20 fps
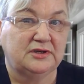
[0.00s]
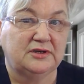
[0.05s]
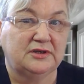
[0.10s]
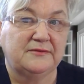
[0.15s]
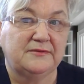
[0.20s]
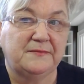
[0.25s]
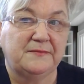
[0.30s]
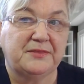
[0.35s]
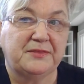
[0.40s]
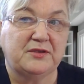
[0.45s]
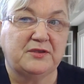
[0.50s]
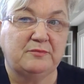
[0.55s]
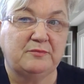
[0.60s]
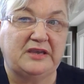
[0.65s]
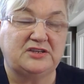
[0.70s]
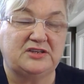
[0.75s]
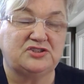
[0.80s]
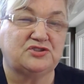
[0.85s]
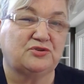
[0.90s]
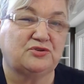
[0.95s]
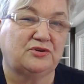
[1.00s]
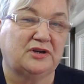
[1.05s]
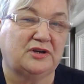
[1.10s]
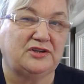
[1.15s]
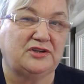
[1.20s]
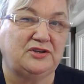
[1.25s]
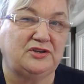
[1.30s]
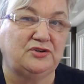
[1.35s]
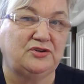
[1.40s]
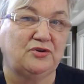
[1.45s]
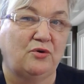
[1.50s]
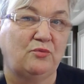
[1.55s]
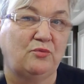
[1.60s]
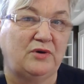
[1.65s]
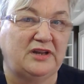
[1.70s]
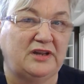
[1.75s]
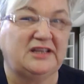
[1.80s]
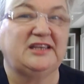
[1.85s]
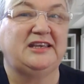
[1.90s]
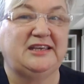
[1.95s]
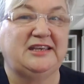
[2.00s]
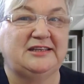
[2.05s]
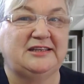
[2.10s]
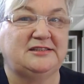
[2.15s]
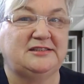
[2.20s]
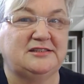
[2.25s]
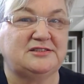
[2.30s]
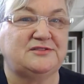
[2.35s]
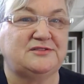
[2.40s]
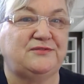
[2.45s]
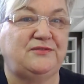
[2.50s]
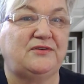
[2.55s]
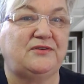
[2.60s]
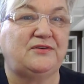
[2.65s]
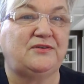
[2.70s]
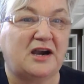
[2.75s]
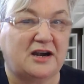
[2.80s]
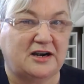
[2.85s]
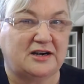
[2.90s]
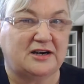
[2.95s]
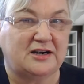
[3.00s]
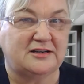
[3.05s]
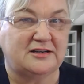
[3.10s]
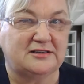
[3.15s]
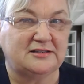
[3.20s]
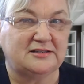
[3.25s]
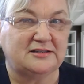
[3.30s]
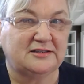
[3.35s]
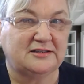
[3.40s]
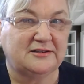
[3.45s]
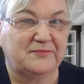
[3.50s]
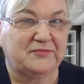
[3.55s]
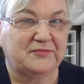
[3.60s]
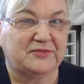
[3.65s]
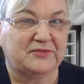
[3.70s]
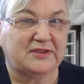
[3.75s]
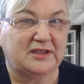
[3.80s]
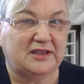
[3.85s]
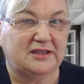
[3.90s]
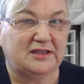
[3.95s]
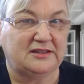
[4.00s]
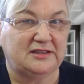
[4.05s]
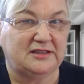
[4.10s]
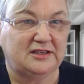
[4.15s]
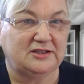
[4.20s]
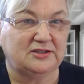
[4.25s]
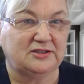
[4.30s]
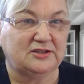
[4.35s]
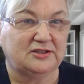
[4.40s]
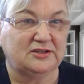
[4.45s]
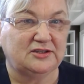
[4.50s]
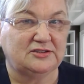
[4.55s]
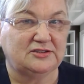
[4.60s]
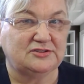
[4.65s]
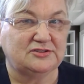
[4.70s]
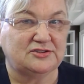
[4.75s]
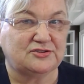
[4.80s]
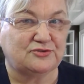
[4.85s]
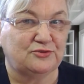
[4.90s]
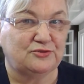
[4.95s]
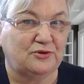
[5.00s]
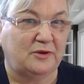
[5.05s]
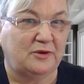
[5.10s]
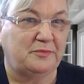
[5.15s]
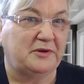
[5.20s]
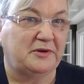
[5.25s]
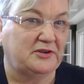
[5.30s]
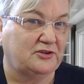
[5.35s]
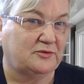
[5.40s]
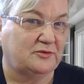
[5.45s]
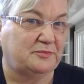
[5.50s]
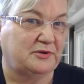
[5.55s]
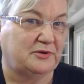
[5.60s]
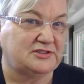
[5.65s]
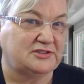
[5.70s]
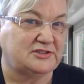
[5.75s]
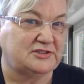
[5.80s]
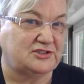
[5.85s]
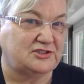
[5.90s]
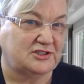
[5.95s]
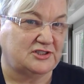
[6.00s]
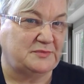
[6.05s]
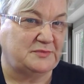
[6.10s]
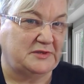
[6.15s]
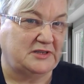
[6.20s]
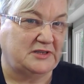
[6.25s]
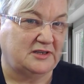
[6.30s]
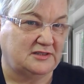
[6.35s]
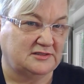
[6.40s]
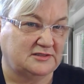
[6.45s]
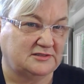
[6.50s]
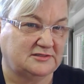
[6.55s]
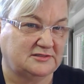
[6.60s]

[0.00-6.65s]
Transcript: make sure, like, you don't want to get this far and then screw up on your purchase just because,